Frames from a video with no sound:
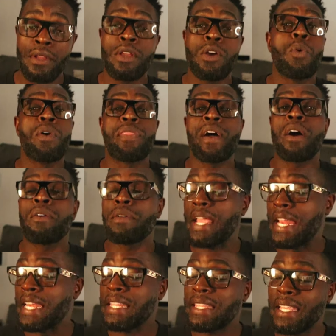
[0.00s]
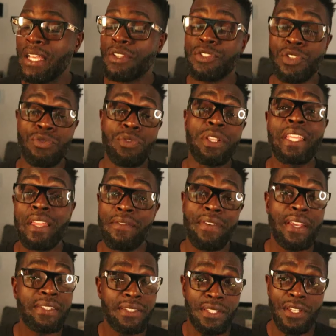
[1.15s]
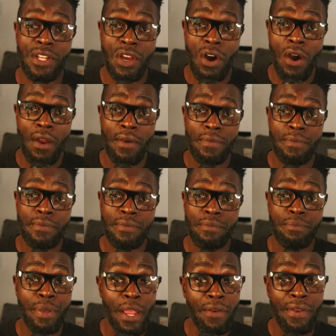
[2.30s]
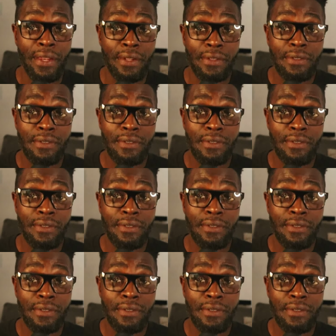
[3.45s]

without anything else to really invest into the car. Period.